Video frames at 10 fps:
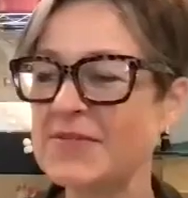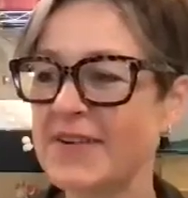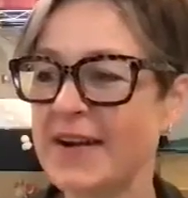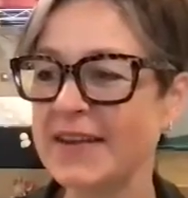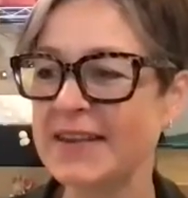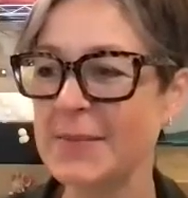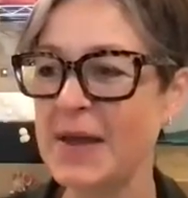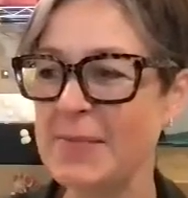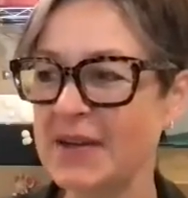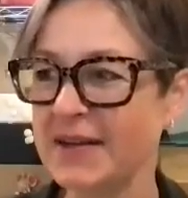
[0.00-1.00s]
afraid there
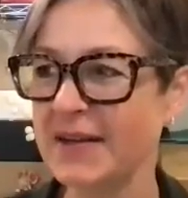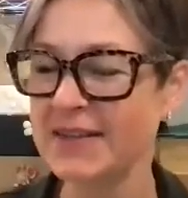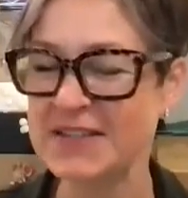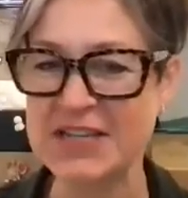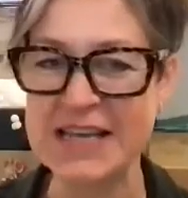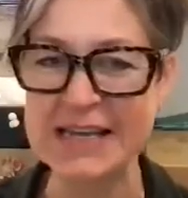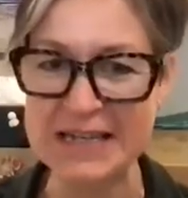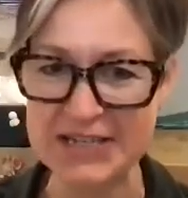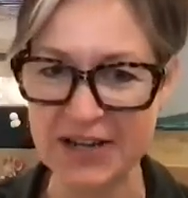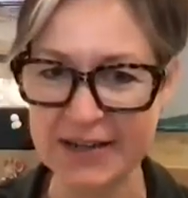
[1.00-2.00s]
may be another
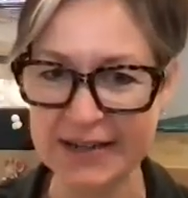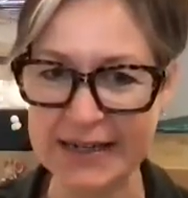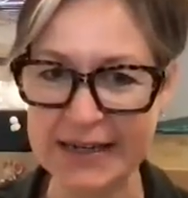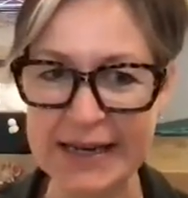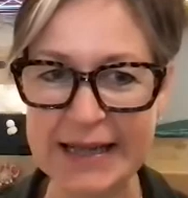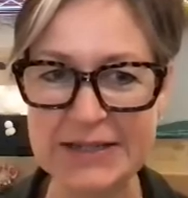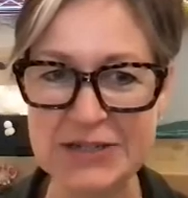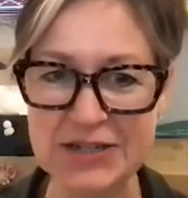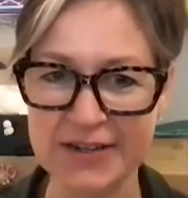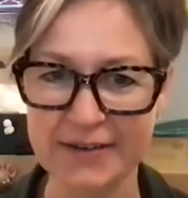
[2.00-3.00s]
teeny tiny
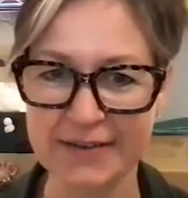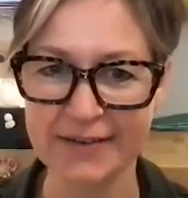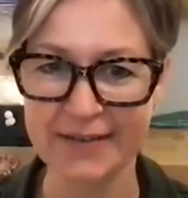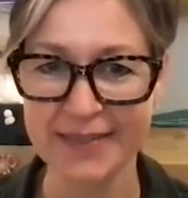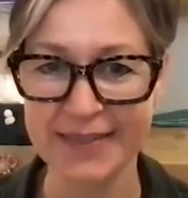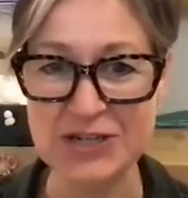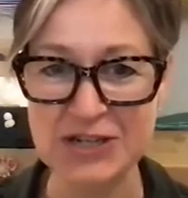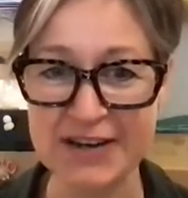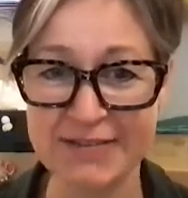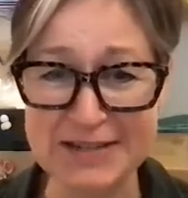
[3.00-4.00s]
glitch this
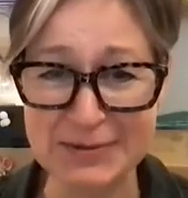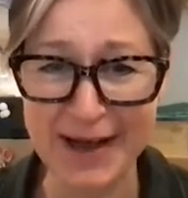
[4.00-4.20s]
year as